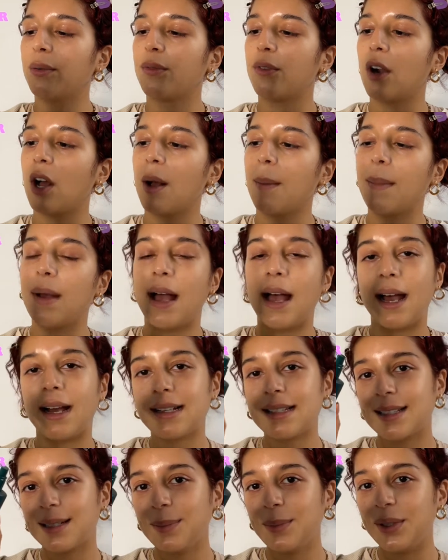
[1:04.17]
from
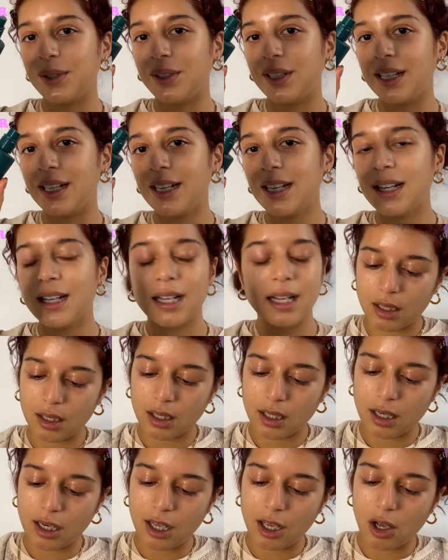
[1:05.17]
Exa Beauty.
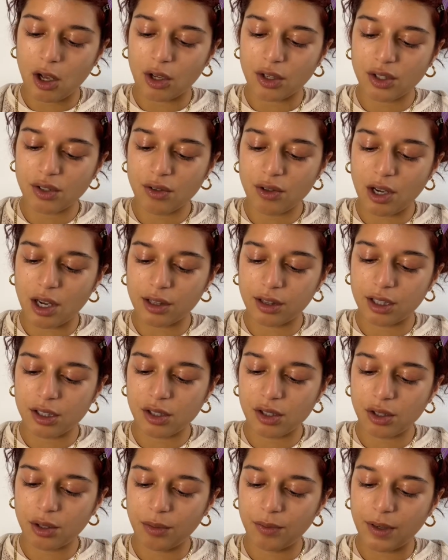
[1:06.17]
And I also got this
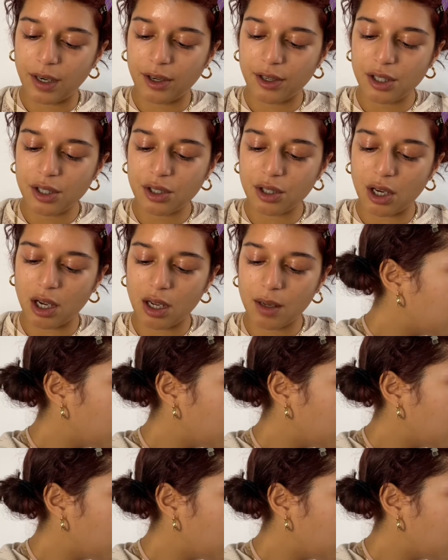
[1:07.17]
through Very Shop.